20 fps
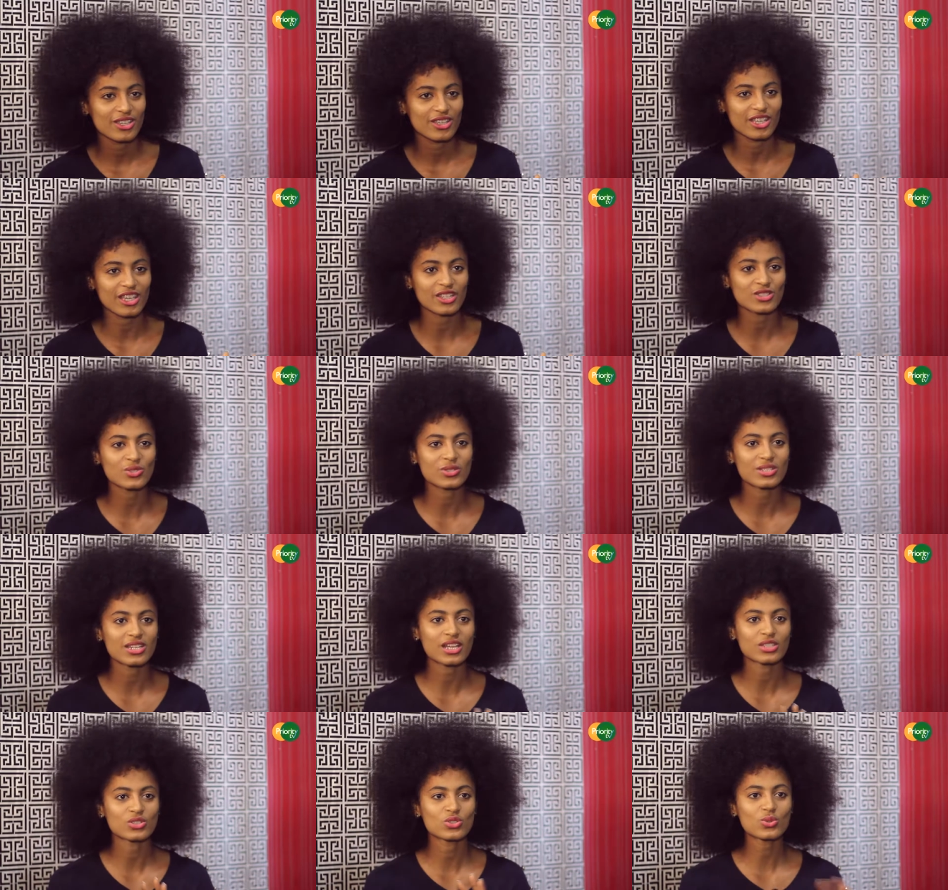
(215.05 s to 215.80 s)
get so
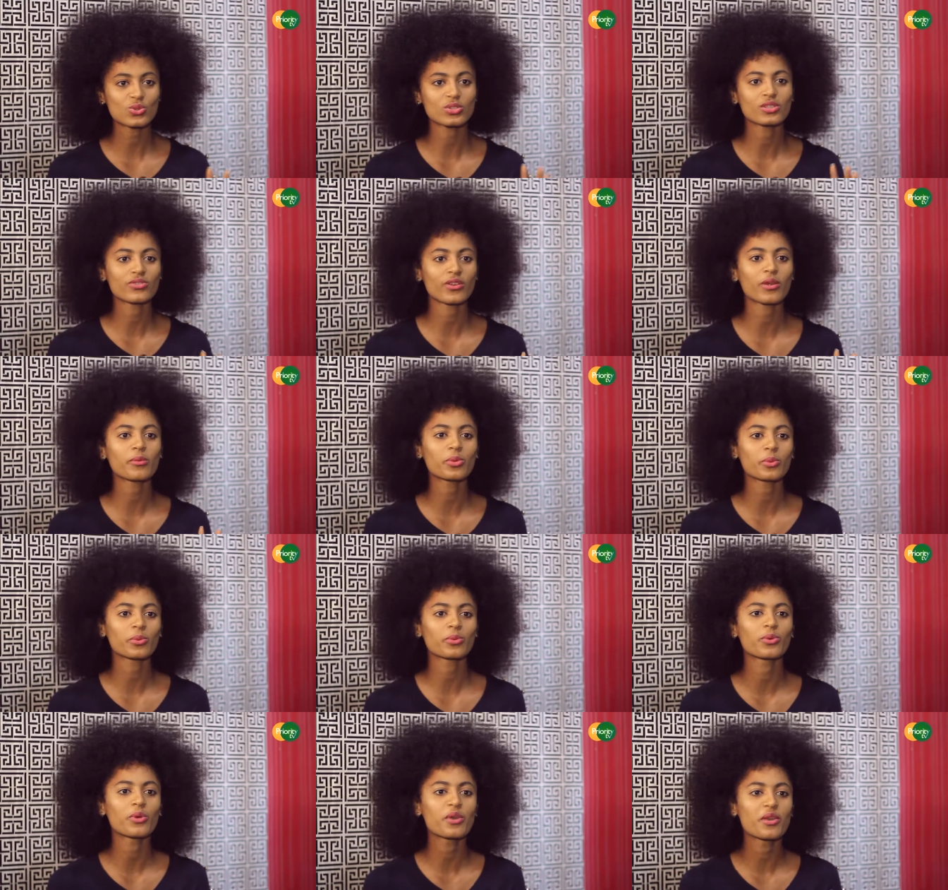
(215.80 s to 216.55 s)
there are two different
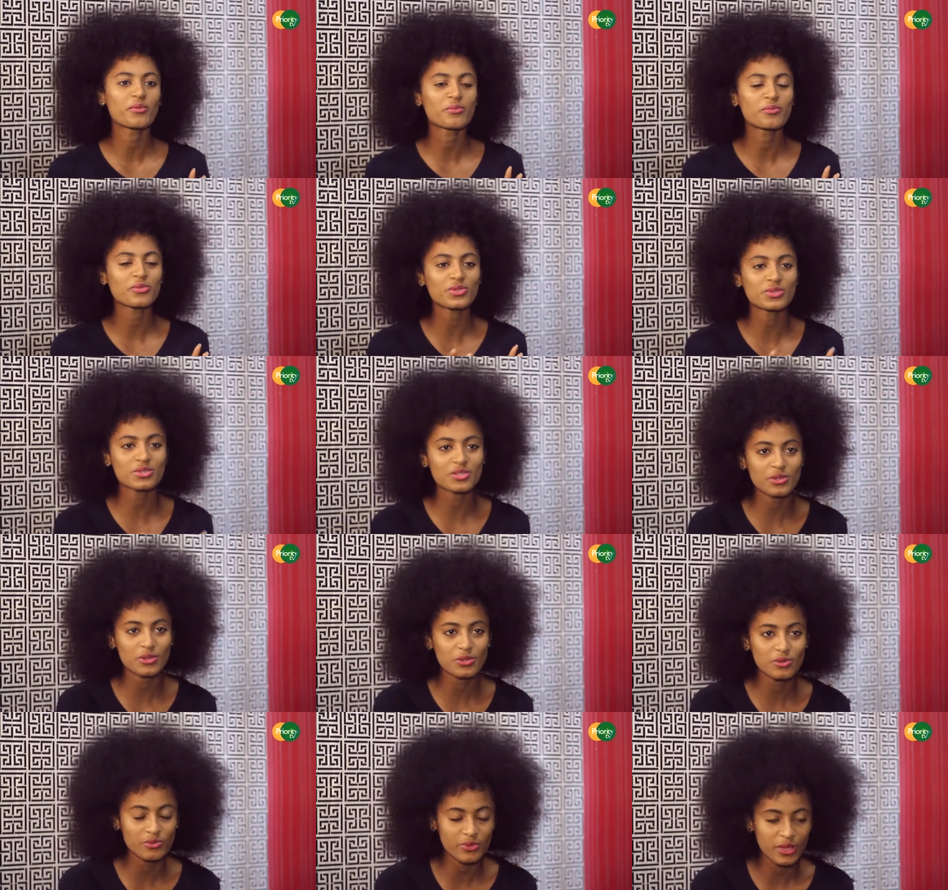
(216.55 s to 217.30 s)
people a
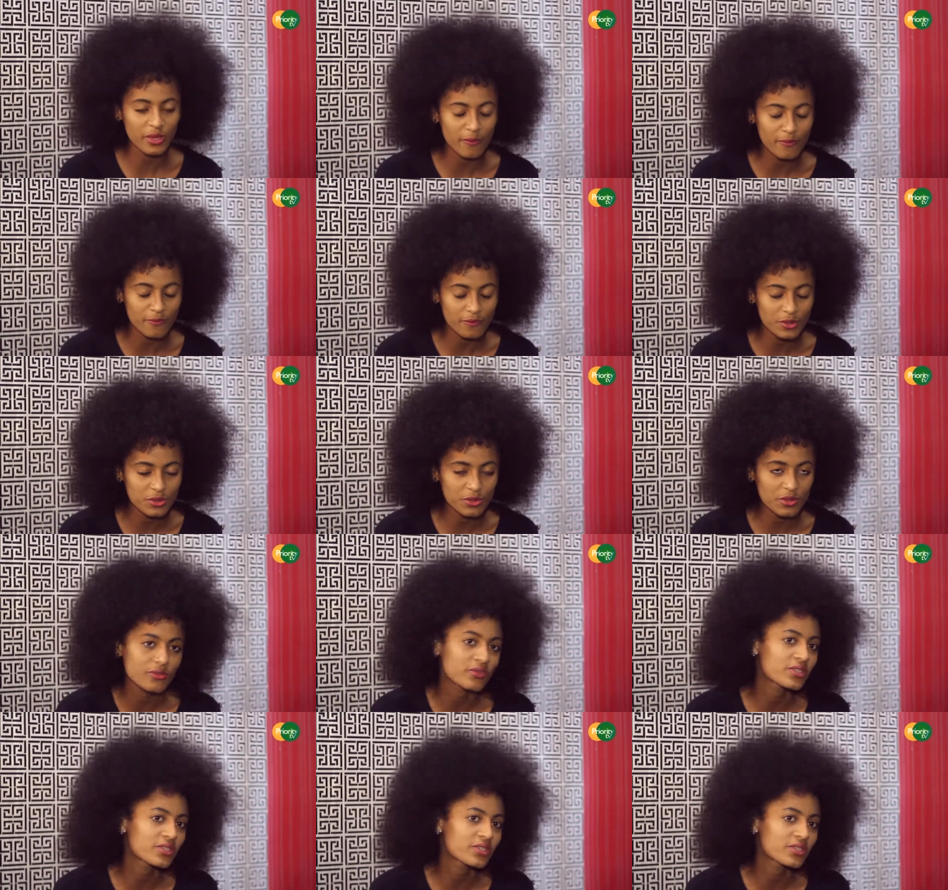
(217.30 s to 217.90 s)
musical um, video